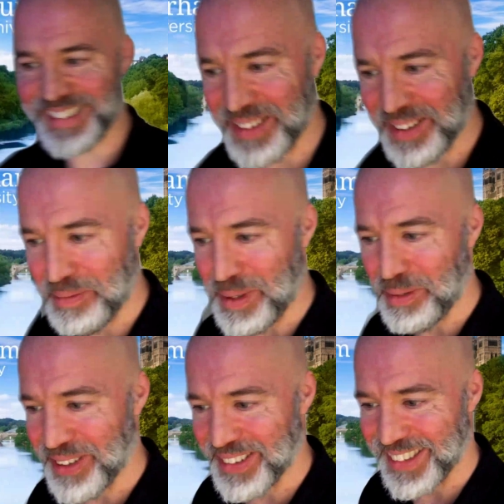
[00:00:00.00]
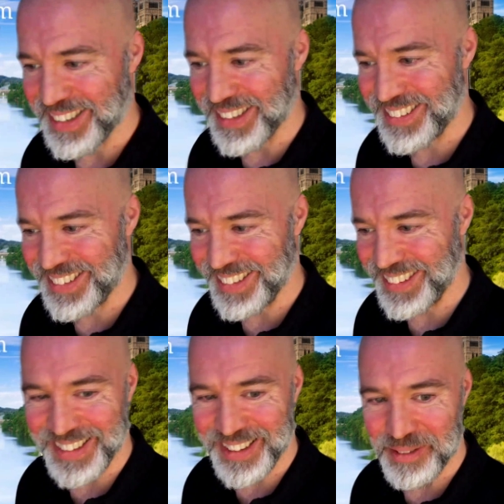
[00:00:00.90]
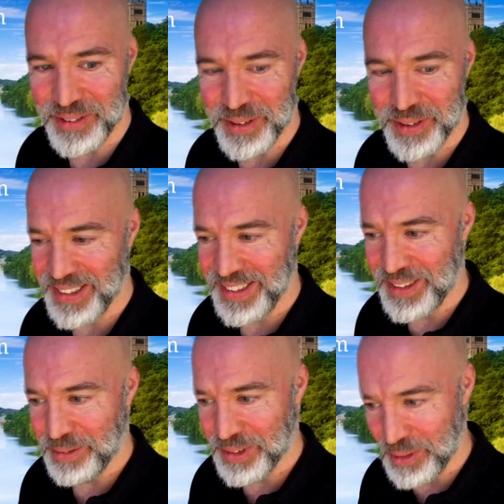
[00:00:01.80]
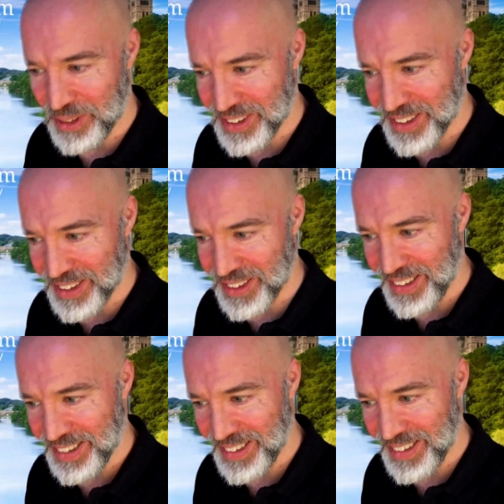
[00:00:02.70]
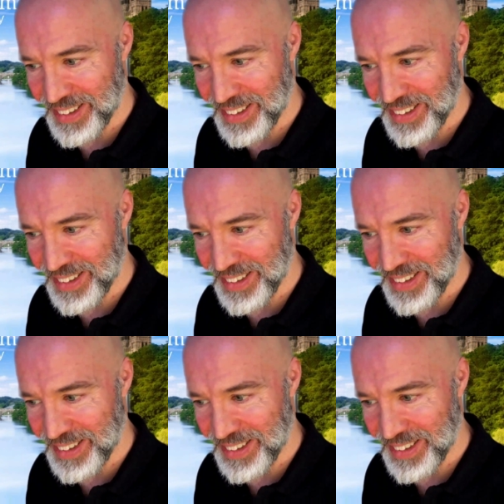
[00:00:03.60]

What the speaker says: You got to give a bit more context for. What's the question again?